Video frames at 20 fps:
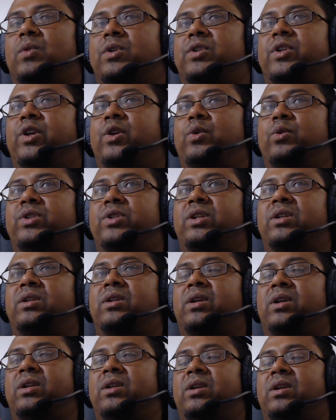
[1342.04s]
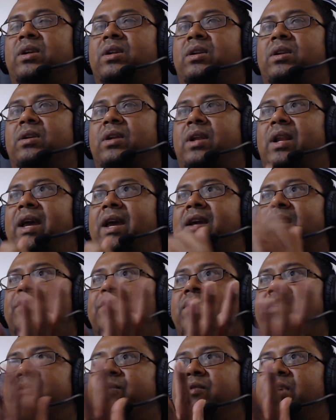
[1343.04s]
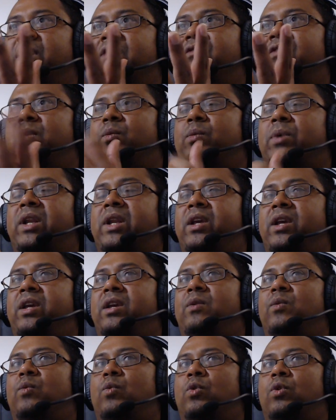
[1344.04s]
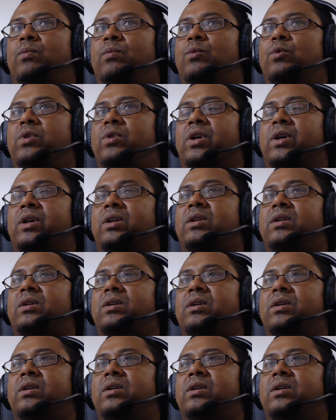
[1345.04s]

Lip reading: huge in like everybody wore bootcut.